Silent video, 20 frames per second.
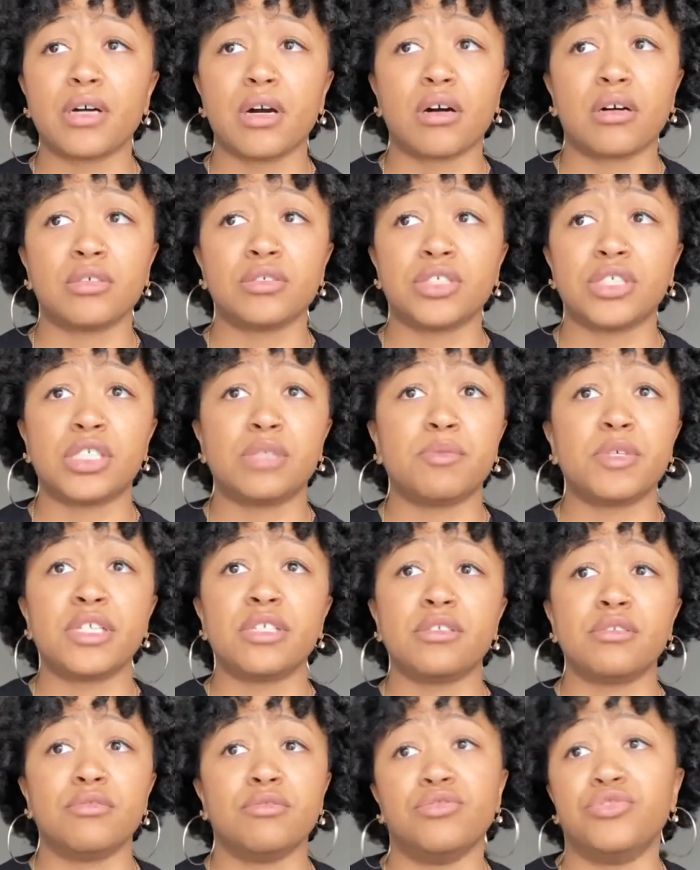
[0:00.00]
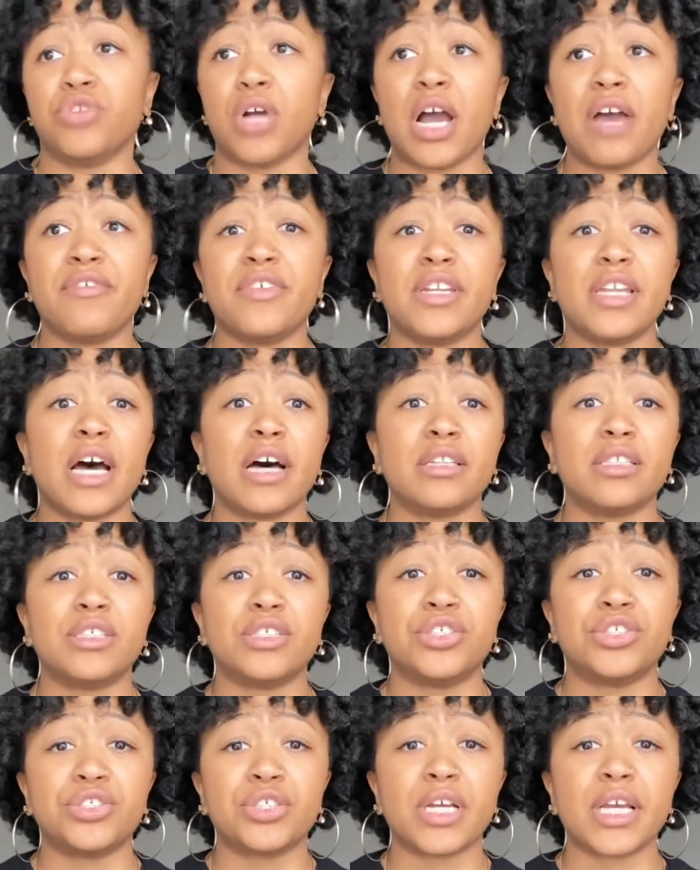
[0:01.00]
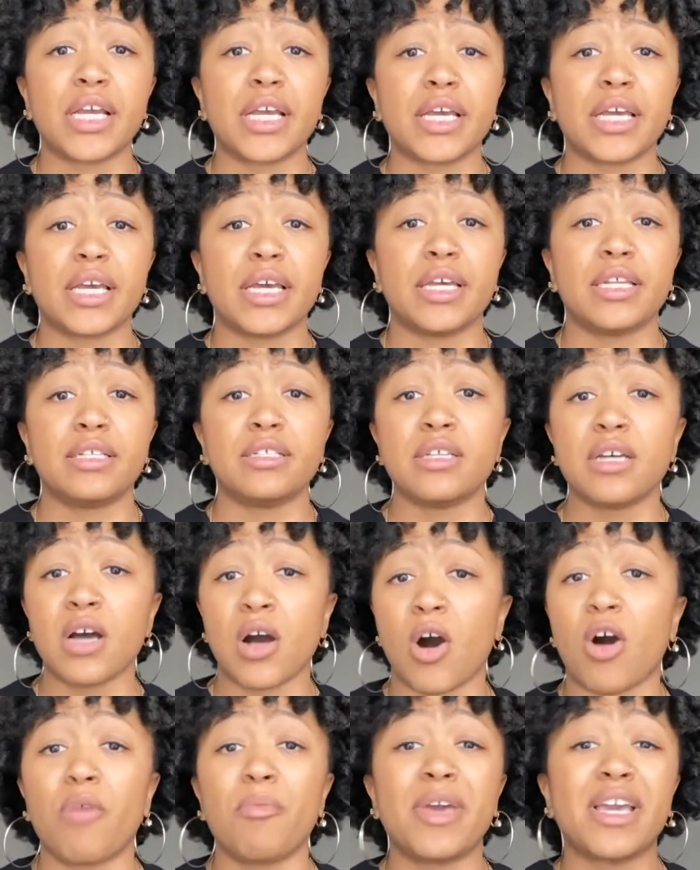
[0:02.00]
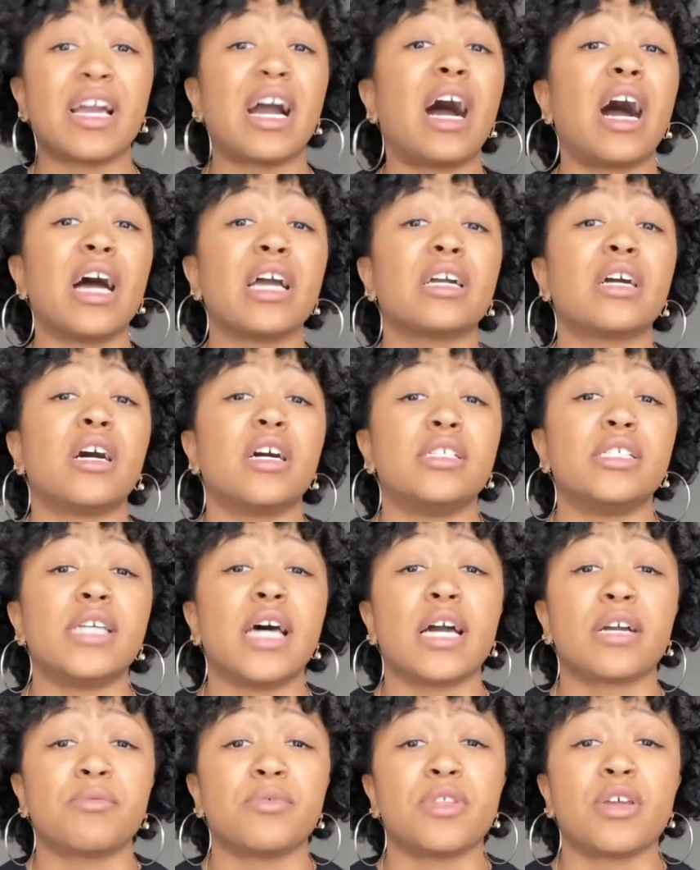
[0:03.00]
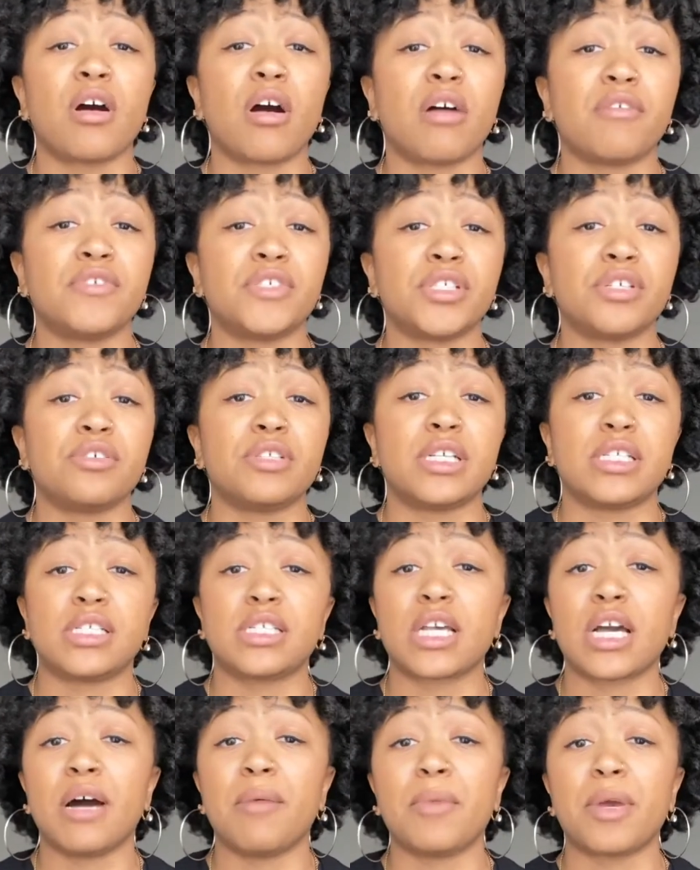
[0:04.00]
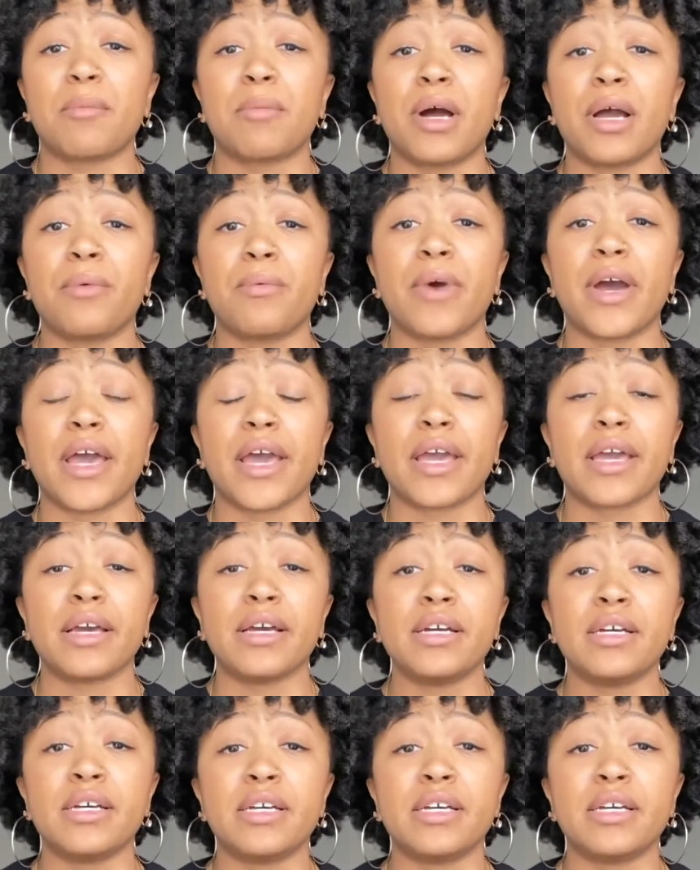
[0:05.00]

I'll just be driving down the street and I'll make eye contact with the officer that's coming my way.